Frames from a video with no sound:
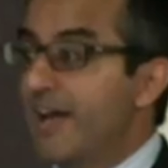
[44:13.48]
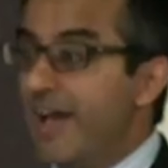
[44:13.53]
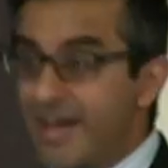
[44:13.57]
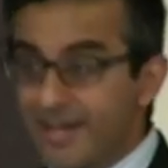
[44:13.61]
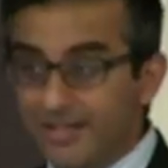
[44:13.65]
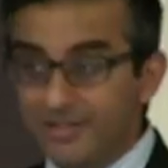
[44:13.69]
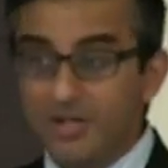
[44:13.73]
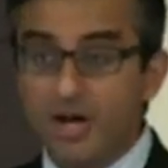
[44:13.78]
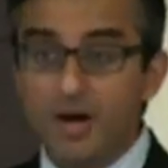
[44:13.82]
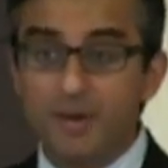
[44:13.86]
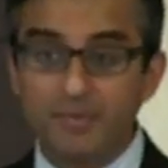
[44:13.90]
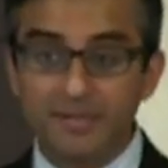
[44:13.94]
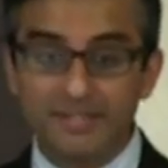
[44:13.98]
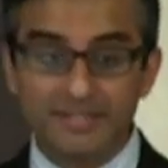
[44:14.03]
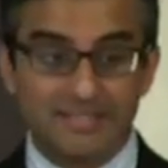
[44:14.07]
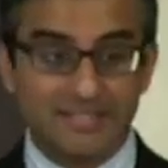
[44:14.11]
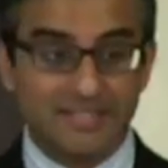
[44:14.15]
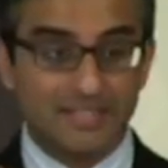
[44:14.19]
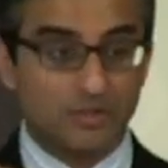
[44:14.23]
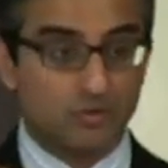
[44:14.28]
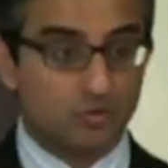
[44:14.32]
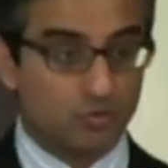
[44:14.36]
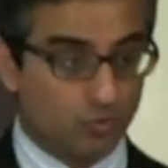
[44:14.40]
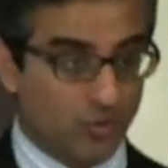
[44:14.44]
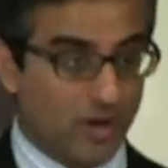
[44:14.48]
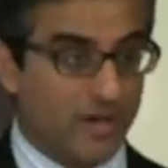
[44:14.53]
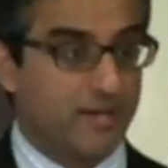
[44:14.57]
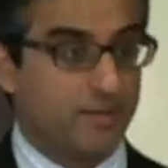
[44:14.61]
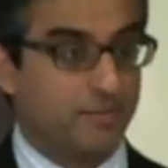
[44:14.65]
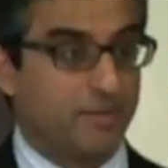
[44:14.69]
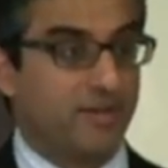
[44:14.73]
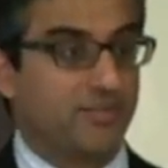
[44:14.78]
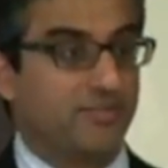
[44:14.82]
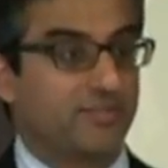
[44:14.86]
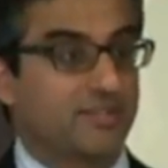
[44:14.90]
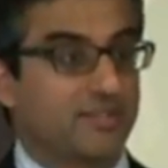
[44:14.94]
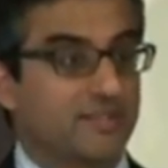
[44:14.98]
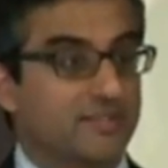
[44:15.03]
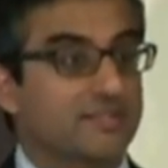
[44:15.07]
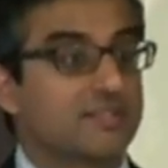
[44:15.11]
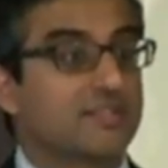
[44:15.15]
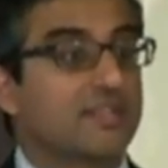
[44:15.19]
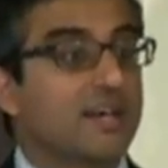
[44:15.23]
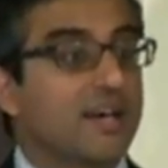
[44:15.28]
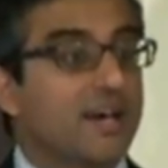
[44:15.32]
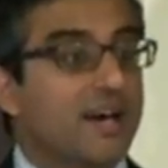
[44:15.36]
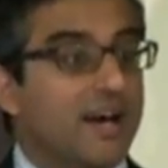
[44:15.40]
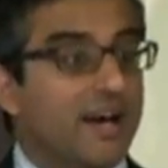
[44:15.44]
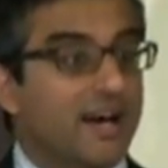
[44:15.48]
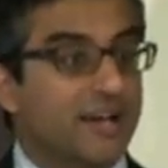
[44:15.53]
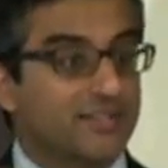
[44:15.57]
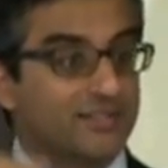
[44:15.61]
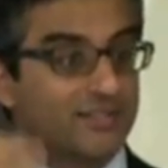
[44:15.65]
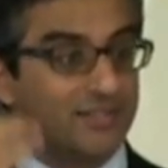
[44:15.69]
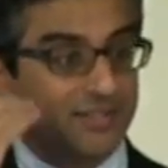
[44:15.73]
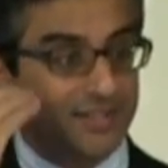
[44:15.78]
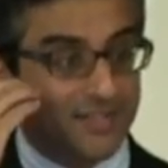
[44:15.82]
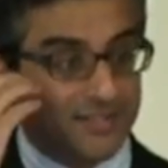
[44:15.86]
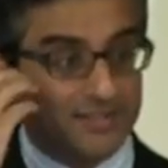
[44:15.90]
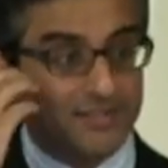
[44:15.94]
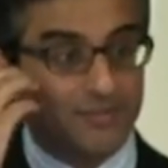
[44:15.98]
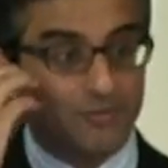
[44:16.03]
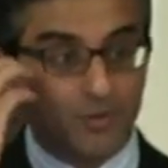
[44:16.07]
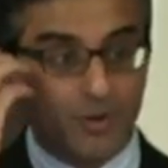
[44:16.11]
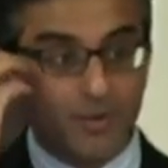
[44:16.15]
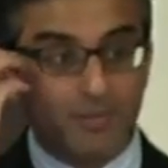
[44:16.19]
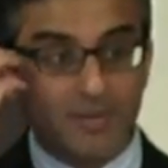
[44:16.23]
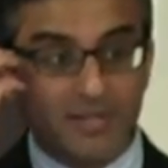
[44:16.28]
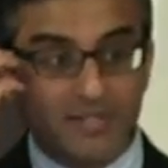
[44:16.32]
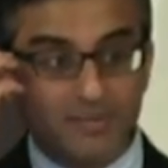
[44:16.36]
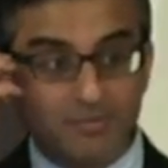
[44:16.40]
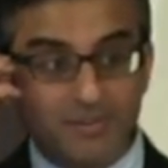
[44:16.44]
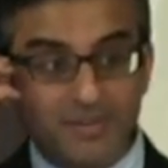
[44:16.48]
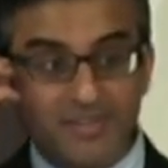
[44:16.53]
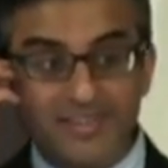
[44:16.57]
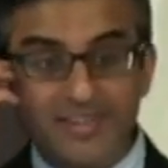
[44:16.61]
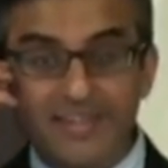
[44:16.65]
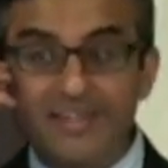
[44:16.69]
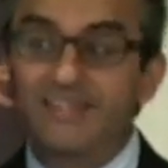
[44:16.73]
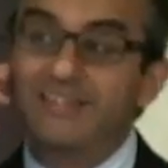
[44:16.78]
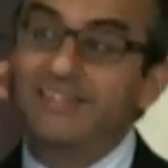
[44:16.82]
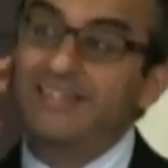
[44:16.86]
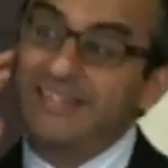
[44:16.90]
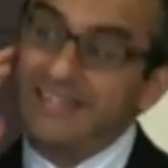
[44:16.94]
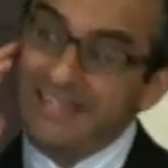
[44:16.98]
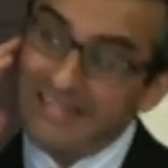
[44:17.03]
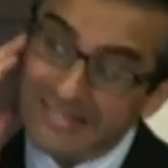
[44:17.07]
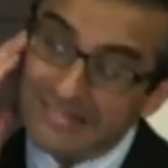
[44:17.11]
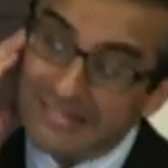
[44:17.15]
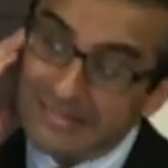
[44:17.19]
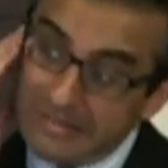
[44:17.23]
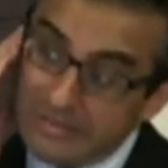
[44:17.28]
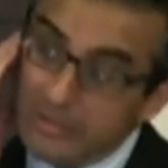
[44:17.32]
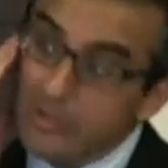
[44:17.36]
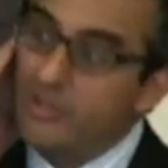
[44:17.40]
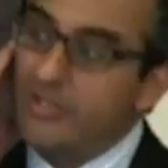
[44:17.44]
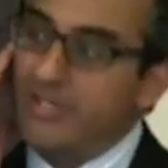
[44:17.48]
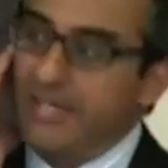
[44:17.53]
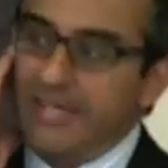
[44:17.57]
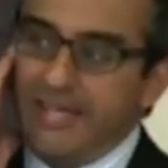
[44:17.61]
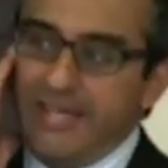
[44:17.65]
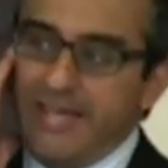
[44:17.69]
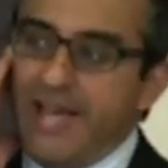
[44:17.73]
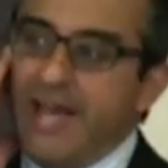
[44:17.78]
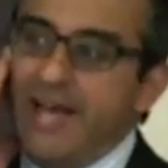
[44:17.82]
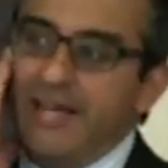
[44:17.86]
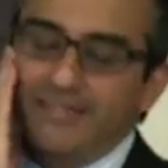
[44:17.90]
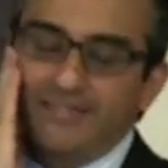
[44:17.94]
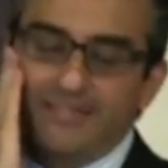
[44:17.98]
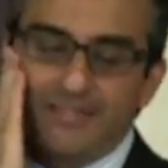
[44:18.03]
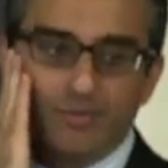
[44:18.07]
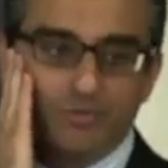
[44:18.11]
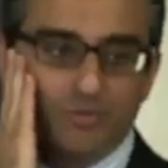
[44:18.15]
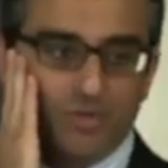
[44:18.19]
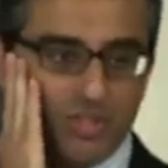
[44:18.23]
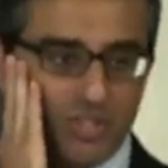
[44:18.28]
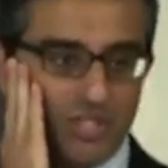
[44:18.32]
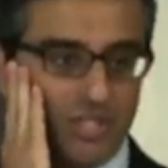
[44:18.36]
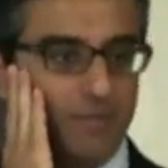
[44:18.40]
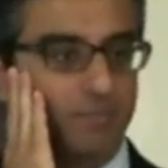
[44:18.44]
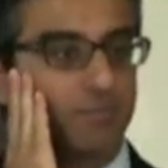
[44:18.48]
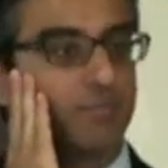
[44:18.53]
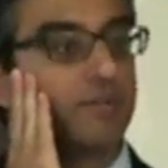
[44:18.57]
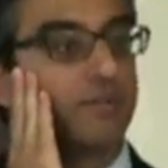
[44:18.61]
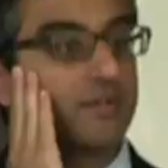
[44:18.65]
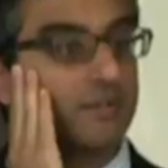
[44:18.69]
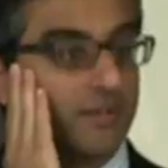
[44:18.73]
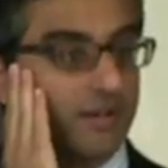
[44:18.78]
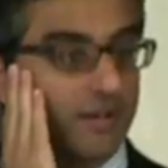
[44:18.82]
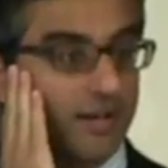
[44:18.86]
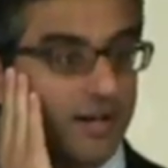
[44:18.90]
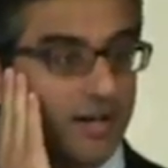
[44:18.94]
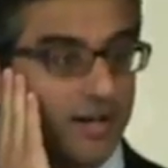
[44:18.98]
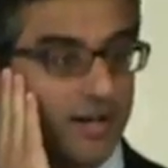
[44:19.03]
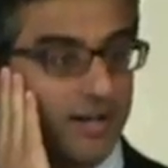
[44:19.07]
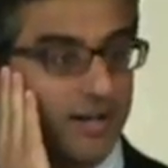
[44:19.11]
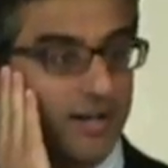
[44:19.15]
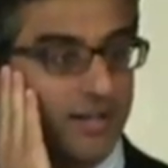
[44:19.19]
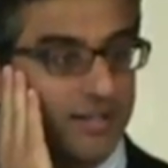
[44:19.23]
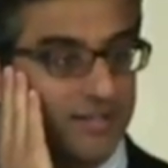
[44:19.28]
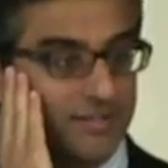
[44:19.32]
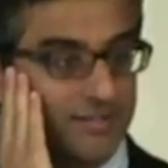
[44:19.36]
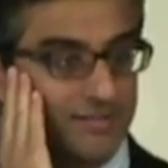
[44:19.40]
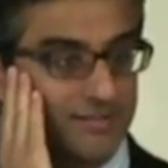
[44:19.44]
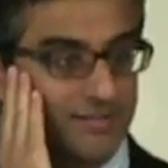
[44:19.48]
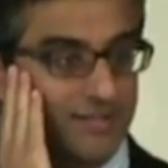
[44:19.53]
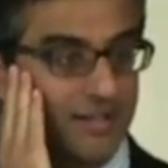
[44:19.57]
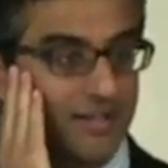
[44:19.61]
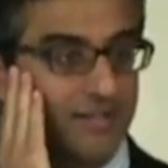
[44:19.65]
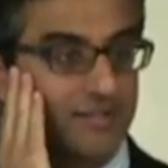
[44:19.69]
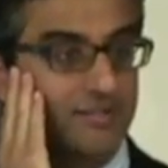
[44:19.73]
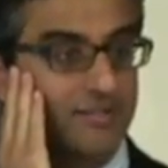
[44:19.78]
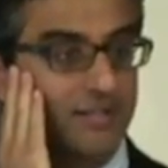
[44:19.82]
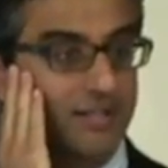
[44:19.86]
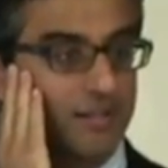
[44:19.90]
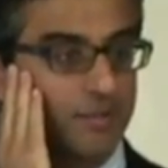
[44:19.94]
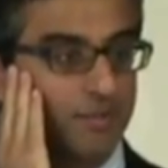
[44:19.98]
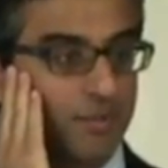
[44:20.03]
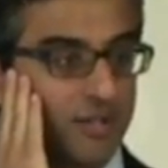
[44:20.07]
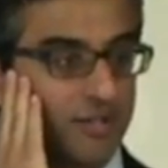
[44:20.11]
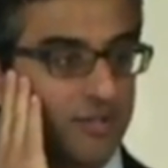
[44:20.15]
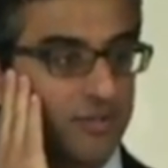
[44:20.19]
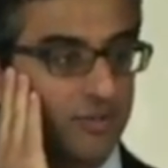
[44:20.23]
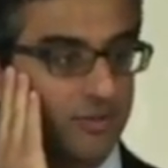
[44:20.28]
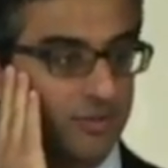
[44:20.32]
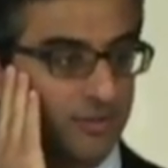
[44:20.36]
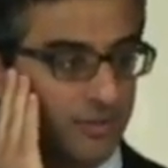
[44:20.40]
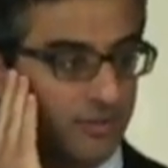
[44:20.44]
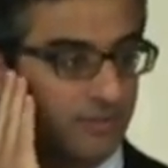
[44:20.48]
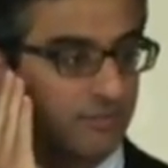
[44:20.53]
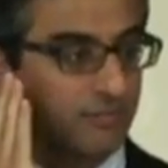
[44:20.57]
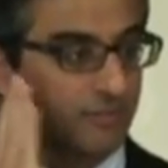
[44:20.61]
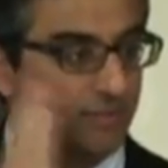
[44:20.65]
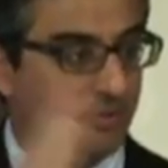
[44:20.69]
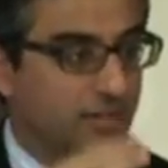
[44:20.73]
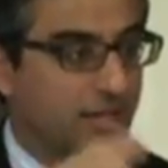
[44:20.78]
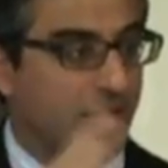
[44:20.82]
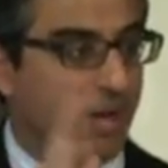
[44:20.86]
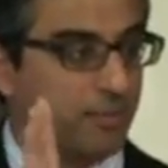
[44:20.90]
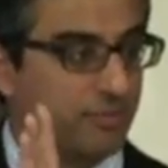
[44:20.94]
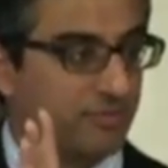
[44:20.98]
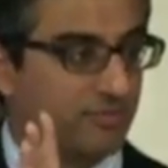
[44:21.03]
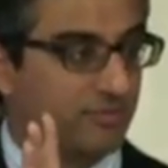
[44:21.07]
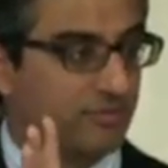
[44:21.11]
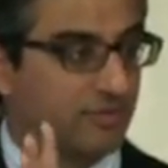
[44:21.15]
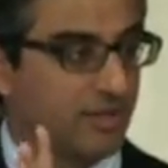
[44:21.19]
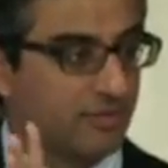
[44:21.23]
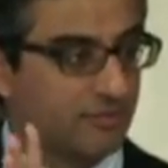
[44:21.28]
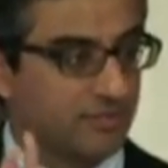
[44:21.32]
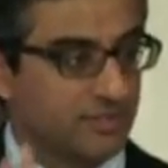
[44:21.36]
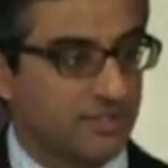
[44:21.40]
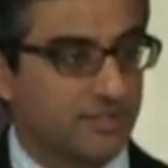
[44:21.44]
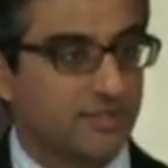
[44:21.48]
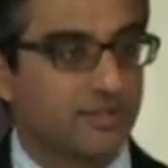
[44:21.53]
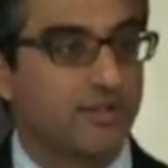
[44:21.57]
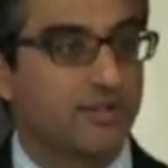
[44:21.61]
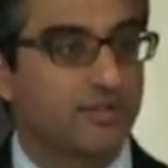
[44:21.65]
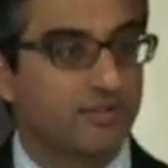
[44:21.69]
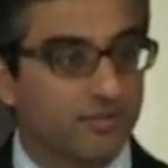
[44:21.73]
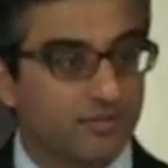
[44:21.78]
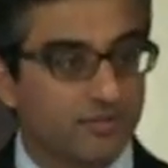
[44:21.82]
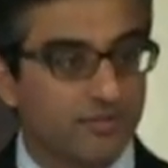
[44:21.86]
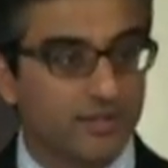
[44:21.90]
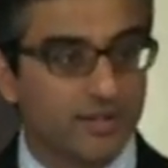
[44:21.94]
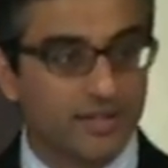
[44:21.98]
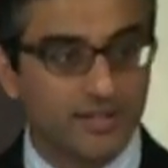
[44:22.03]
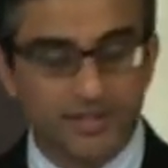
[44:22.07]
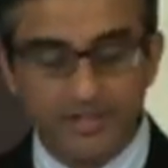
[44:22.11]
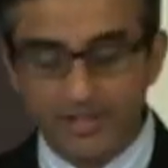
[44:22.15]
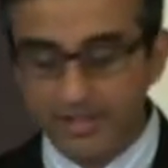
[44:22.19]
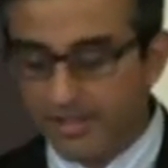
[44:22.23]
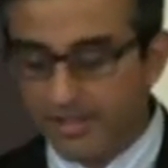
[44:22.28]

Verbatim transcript: Anatomically, he's right about this. And so this is what makes me think he's looking at some sheep, uh, intestines and the peritoneum cavity there, right?